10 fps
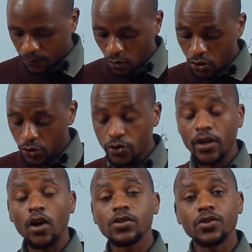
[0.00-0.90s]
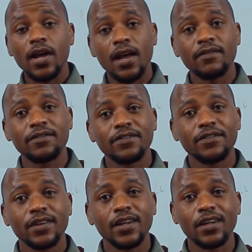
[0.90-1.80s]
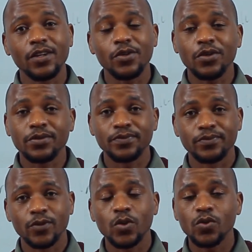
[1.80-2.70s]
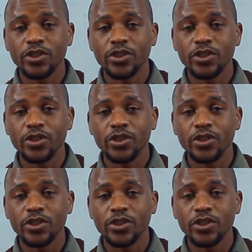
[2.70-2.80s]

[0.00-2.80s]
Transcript: or you should also have a tool